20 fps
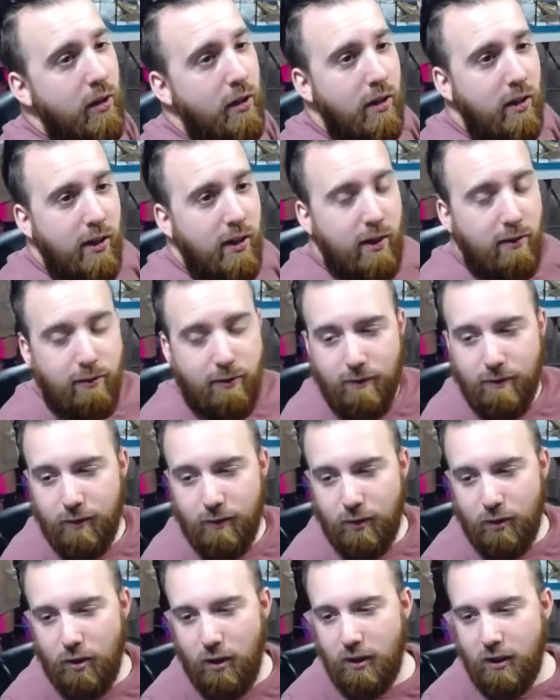if
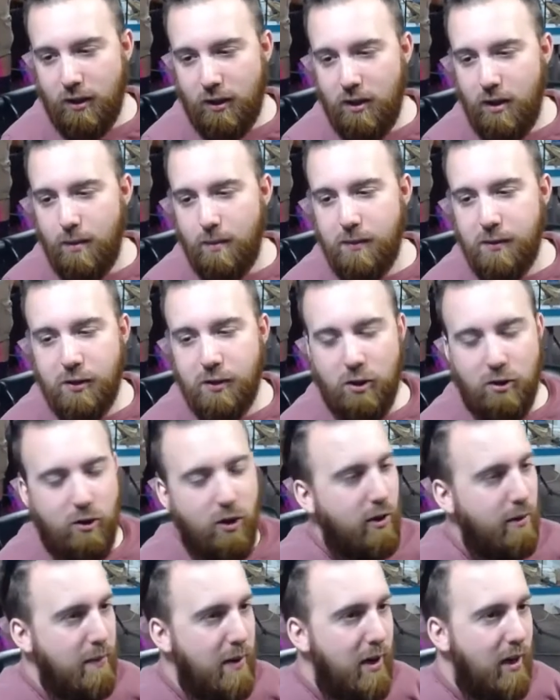Clark comes,
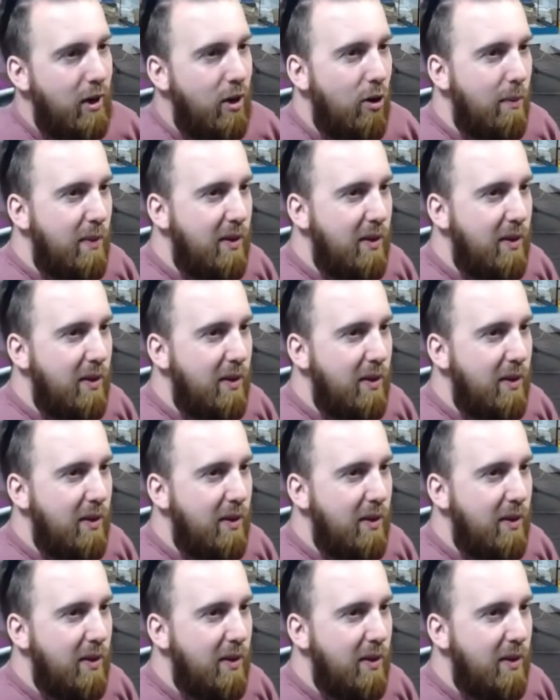Clark may help.